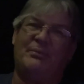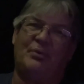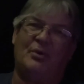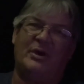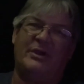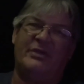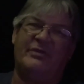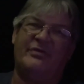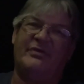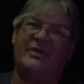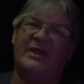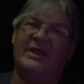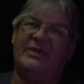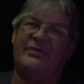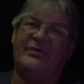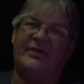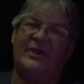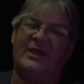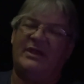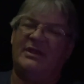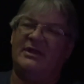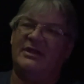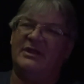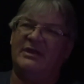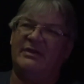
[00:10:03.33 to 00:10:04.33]
points. That's
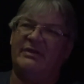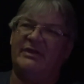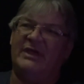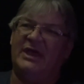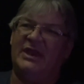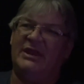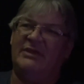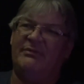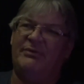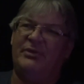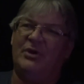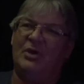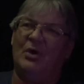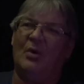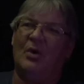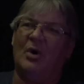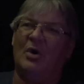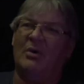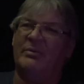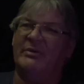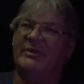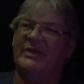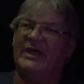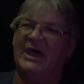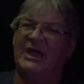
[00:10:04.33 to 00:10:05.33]
it. And then if you go
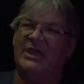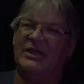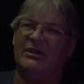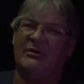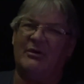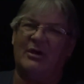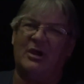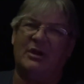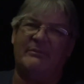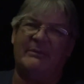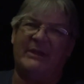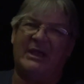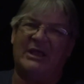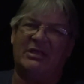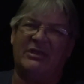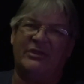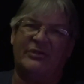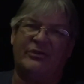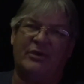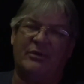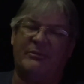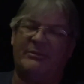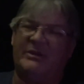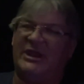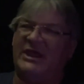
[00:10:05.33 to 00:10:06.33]
over that, you're automatically
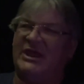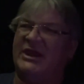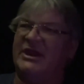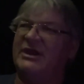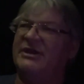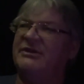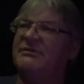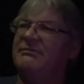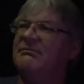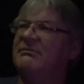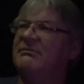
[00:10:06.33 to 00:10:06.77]
terminated.